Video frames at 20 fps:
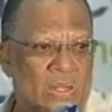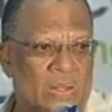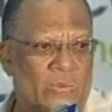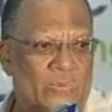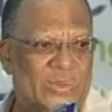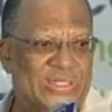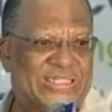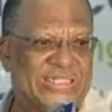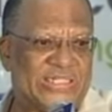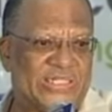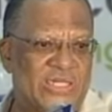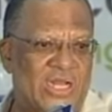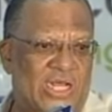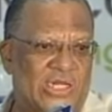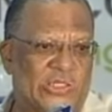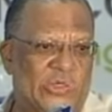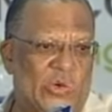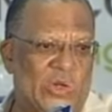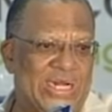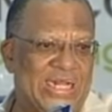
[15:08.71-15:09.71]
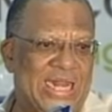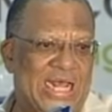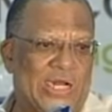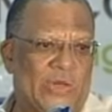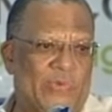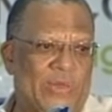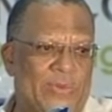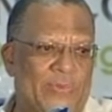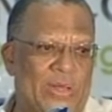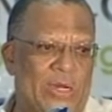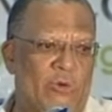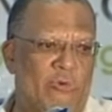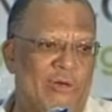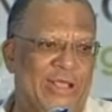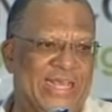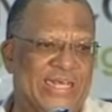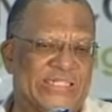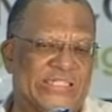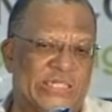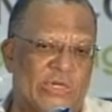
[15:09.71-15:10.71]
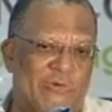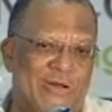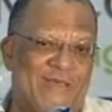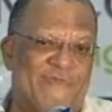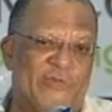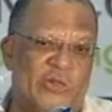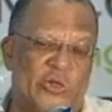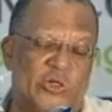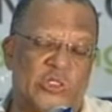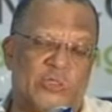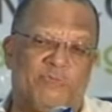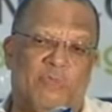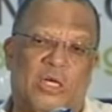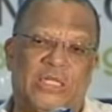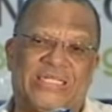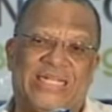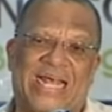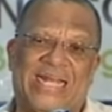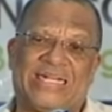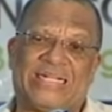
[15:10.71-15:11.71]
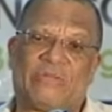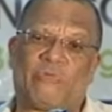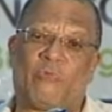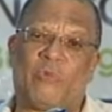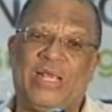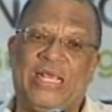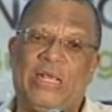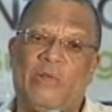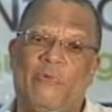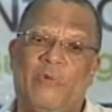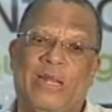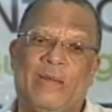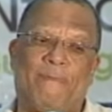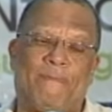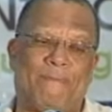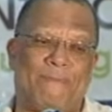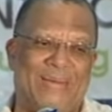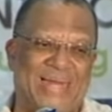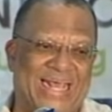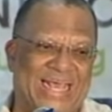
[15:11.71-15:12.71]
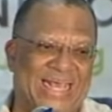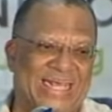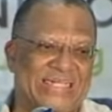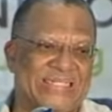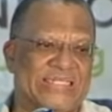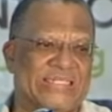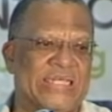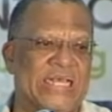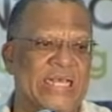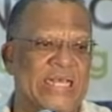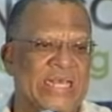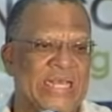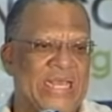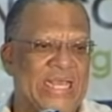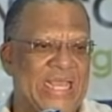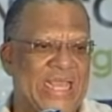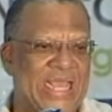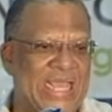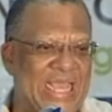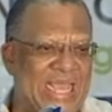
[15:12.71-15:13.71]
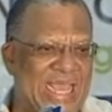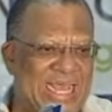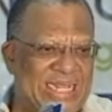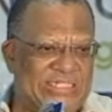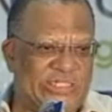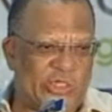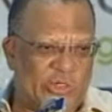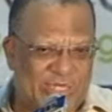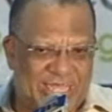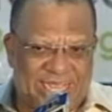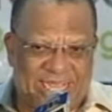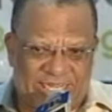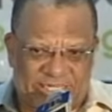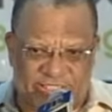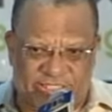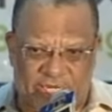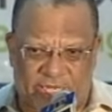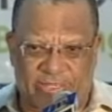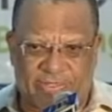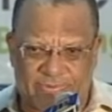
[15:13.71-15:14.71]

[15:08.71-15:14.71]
which is not only that we will raise the revenues, but that we will place education